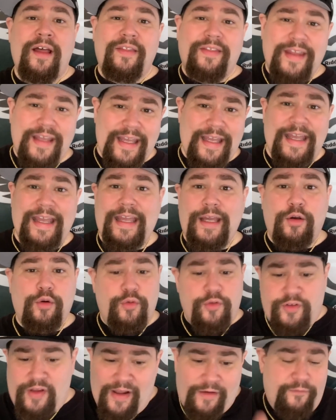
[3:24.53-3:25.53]
the
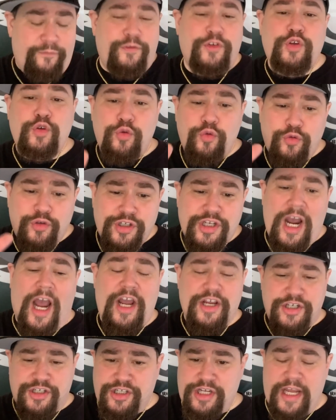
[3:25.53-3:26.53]
Eagles have viewed
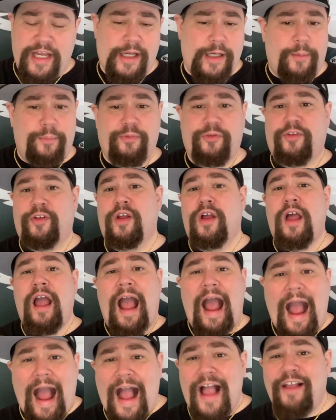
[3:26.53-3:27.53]
Josh Jacobs
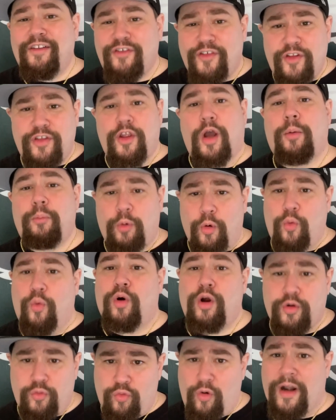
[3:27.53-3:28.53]
as the number
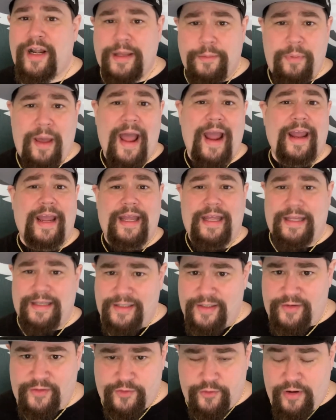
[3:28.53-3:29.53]
one running back in
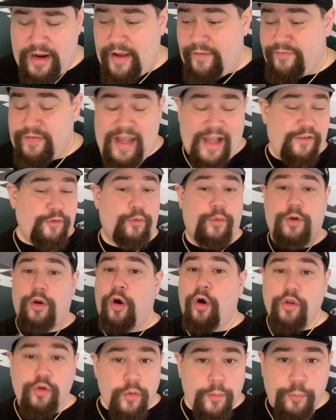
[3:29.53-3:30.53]
this draft. That's what
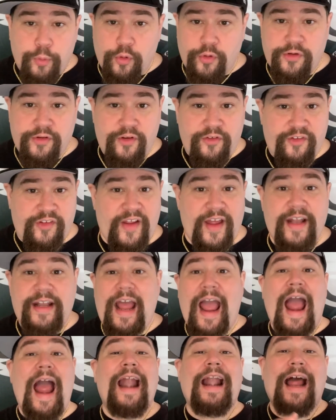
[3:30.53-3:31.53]
all the reports have
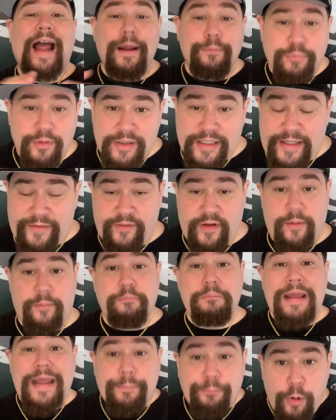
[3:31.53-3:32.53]
said, and I believe it.
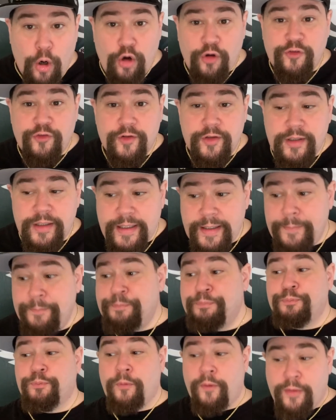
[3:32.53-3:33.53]
Me personally,
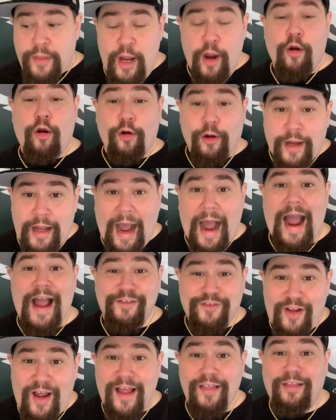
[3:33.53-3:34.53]
there are
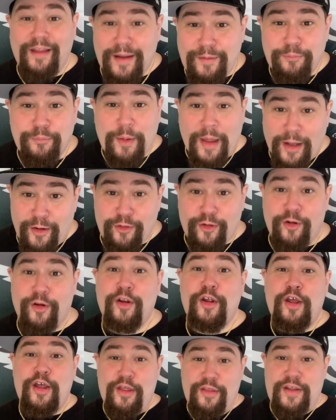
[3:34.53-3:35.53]
guys I like better
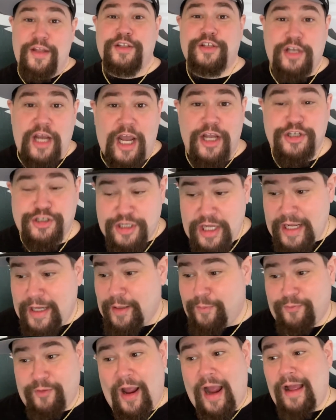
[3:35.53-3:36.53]
than Josh
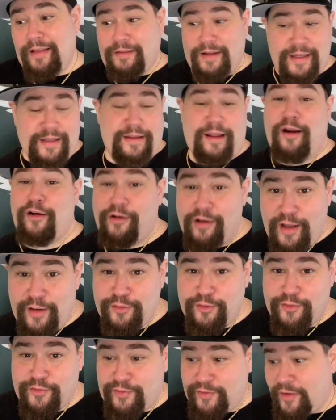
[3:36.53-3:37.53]
Jacobs. I like Daryl
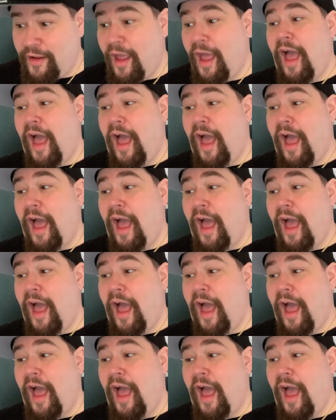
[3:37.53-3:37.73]
Henderson.